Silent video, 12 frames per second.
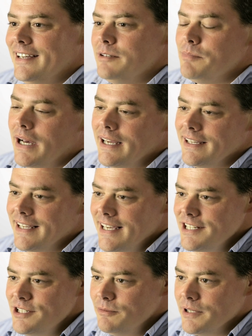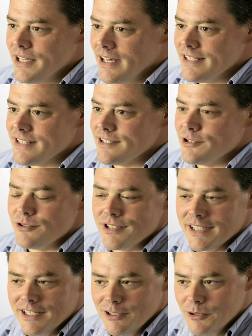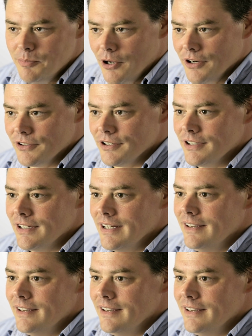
And by engaging with us as your singular partner,